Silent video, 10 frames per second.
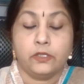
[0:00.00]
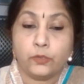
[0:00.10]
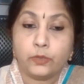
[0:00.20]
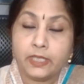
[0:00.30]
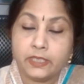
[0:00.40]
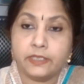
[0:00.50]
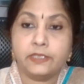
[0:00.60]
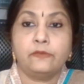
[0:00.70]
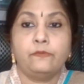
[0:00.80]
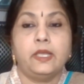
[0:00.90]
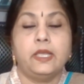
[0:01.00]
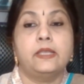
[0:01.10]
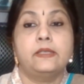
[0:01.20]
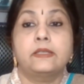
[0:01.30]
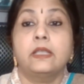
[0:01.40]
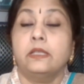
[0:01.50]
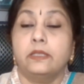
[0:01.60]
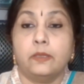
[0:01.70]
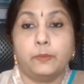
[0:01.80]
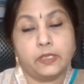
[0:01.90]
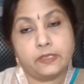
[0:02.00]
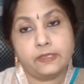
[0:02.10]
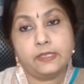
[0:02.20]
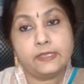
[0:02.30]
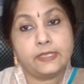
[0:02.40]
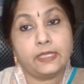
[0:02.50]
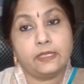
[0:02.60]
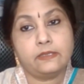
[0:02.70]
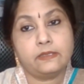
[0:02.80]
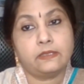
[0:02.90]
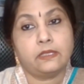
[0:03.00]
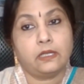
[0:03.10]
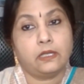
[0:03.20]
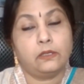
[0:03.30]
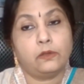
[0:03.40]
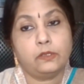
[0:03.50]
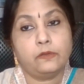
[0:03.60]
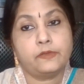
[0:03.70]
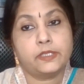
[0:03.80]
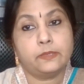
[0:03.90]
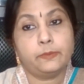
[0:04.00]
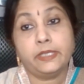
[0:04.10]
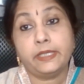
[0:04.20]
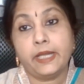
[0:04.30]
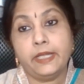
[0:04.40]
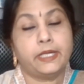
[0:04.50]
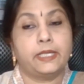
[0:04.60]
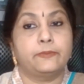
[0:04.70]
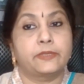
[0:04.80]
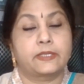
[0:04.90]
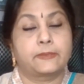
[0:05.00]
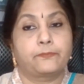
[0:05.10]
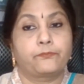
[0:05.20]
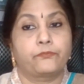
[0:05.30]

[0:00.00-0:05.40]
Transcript: During this phase, the person sees a lot of serpentine dreams.